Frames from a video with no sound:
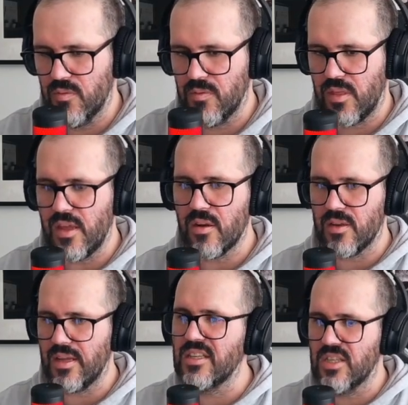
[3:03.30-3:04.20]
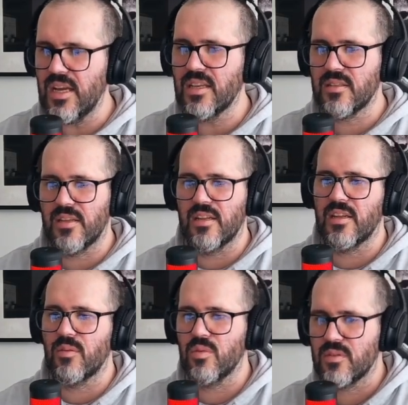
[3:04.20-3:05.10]
think or digest, then
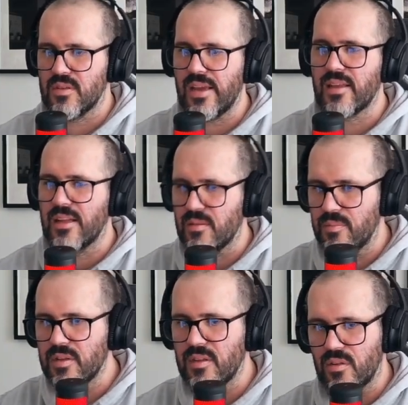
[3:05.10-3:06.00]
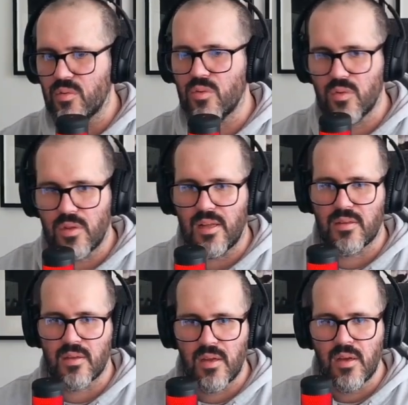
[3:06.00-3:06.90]
they will take that meeting to do that.
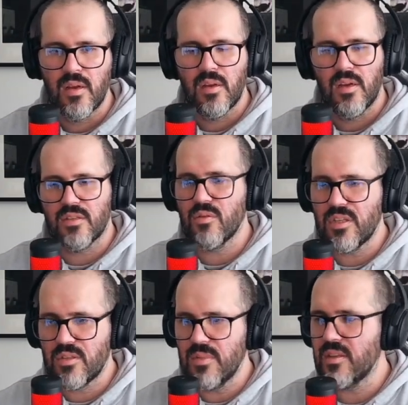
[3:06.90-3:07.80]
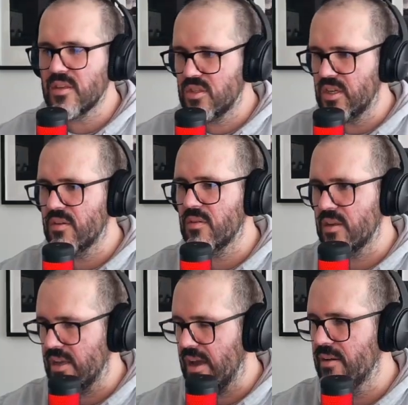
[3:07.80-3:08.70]
And so these meetings
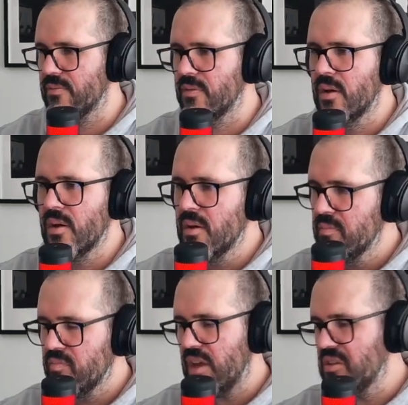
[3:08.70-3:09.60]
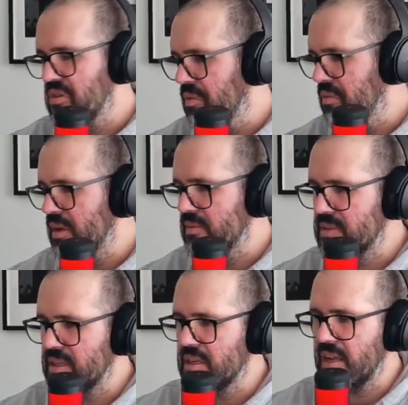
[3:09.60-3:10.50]
generally have, I don't know, I've
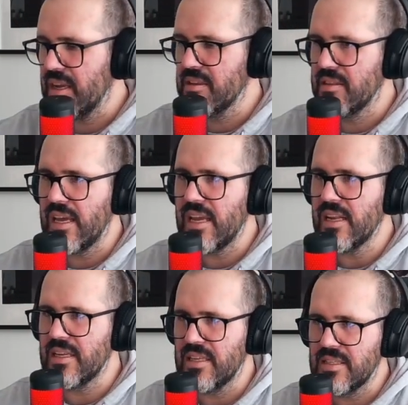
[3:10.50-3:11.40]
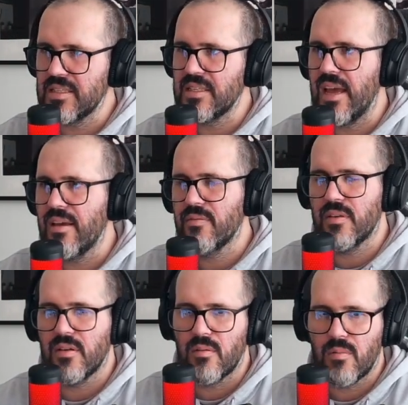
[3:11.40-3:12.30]
seen like the dailies
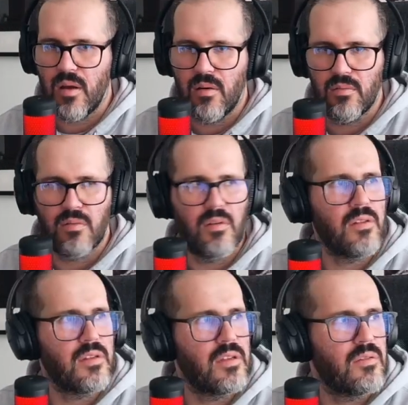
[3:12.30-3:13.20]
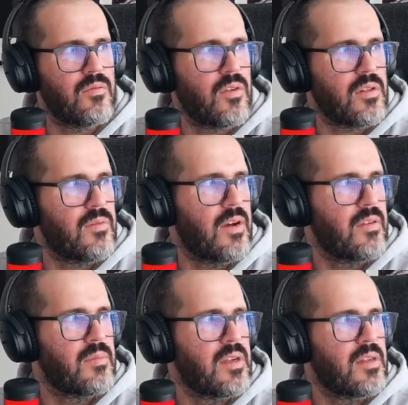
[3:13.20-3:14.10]
having around 30 to
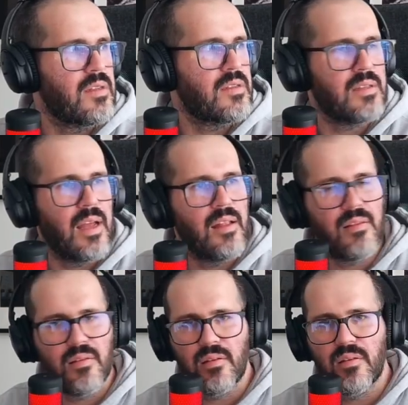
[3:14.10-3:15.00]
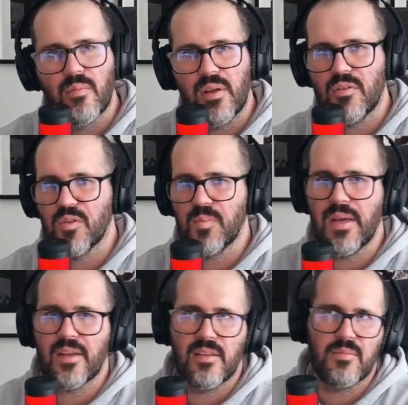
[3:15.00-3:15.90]
45 minutes, and the
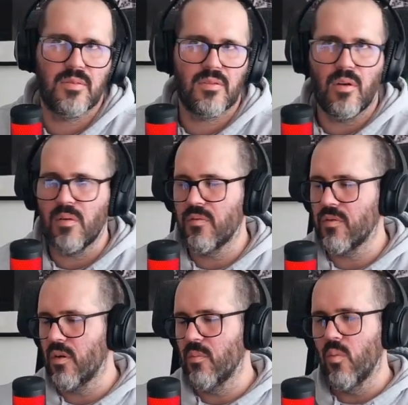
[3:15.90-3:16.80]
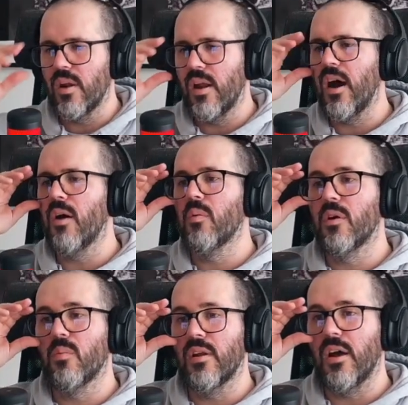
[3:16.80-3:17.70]
retrospectives going from 1 hour,
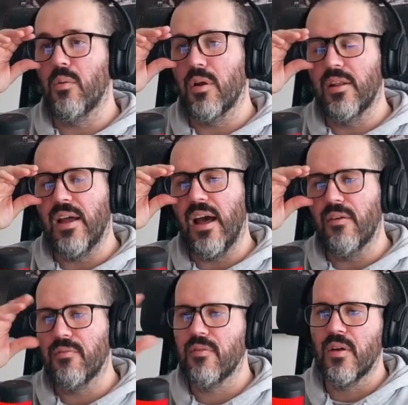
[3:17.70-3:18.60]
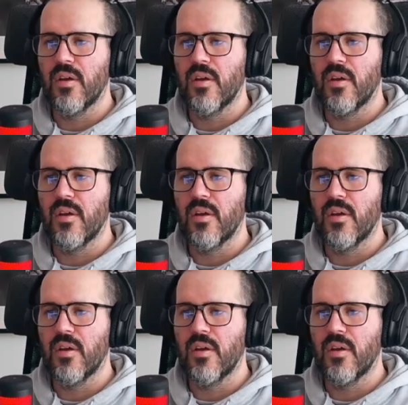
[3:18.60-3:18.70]
1 hour and a half.